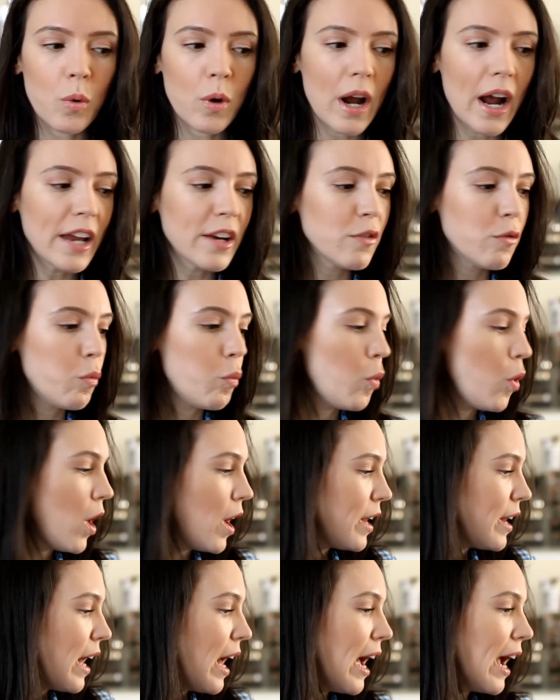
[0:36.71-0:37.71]
kind of
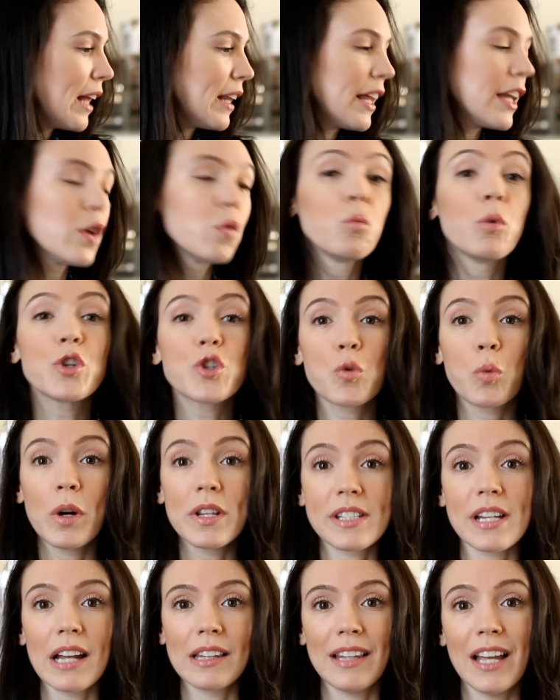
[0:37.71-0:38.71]
one highlighting which
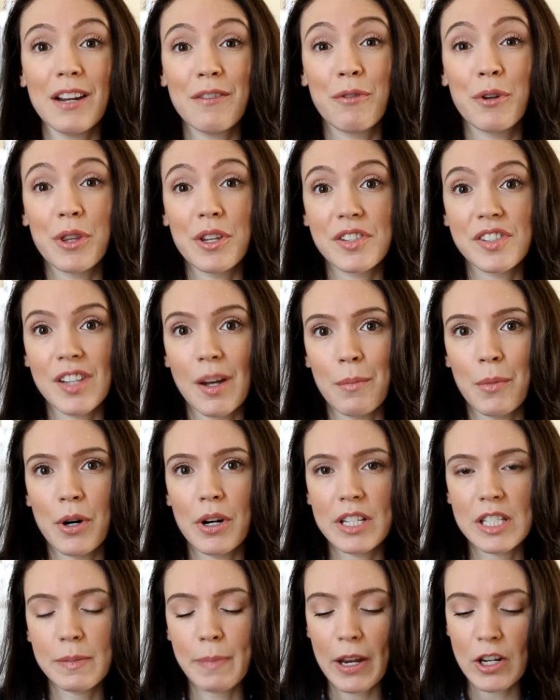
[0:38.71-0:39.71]
ones I like for the summer
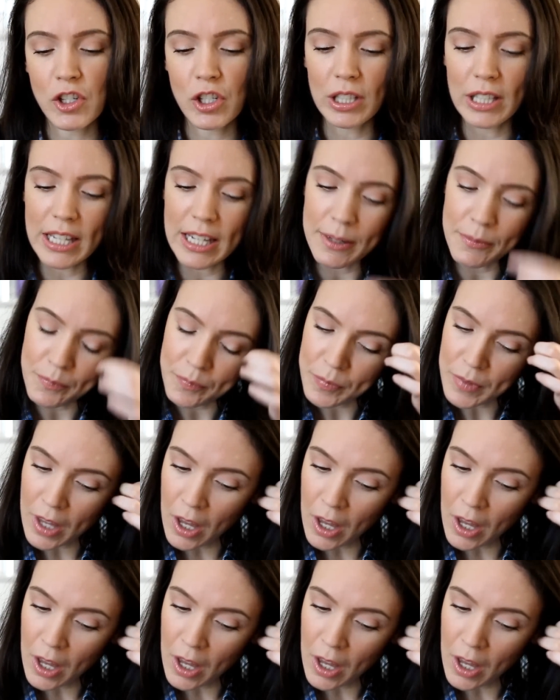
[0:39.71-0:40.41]
especially.